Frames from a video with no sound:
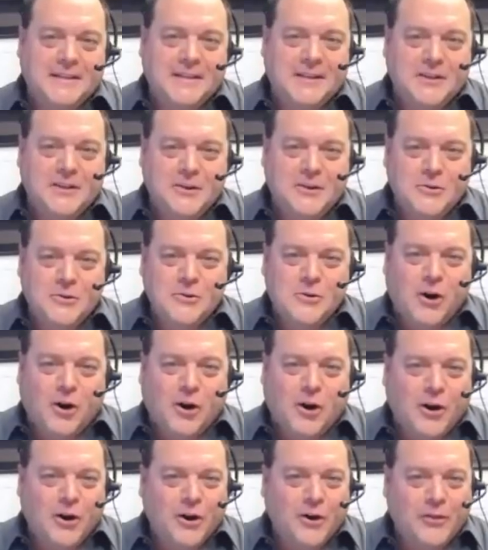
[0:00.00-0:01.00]
you
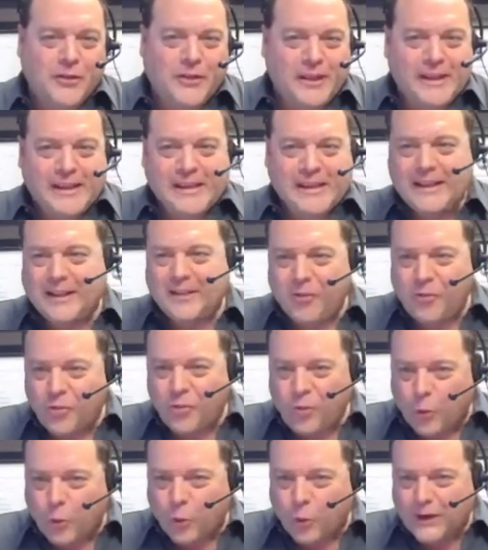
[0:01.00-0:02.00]
are the
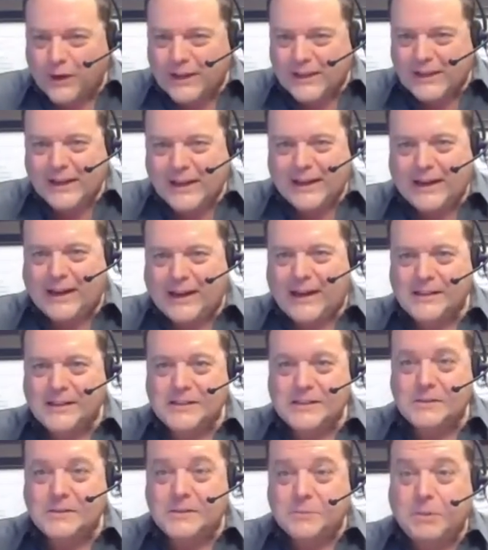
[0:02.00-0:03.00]
authority on
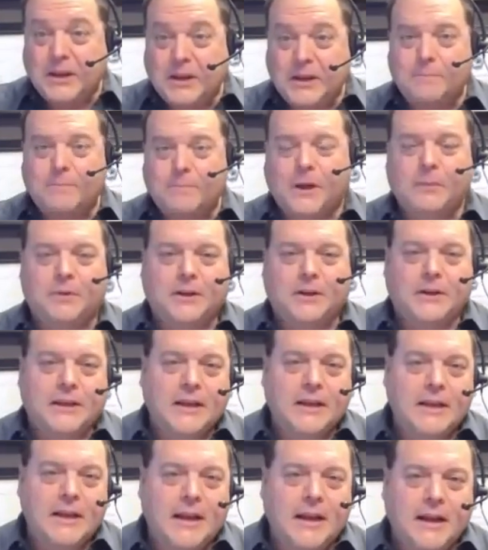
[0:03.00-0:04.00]
speaking
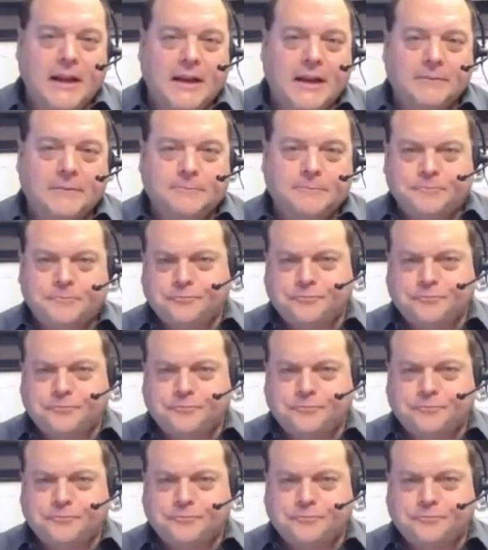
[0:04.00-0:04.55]
publicly. And